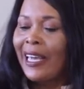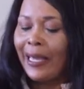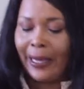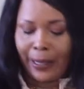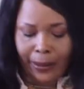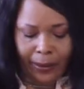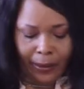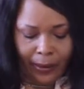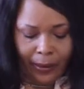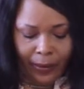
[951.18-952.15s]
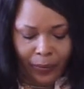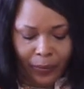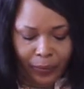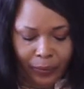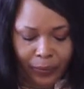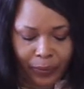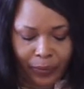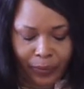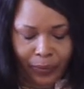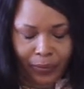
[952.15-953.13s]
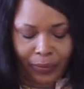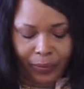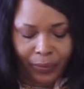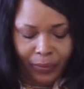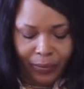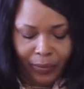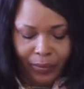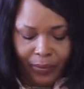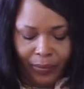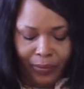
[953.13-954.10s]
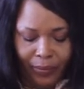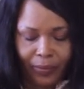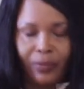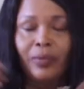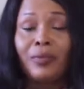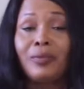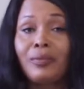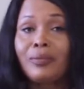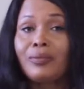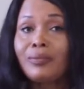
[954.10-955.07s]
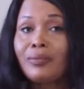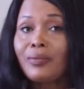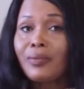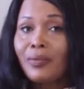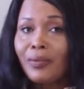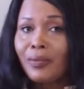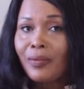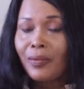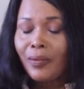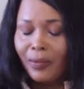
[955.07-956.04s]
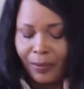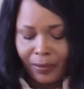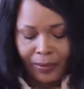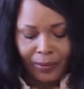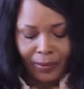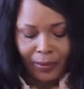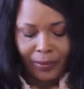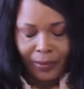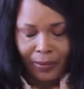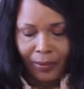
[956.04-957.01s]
Nothing is said.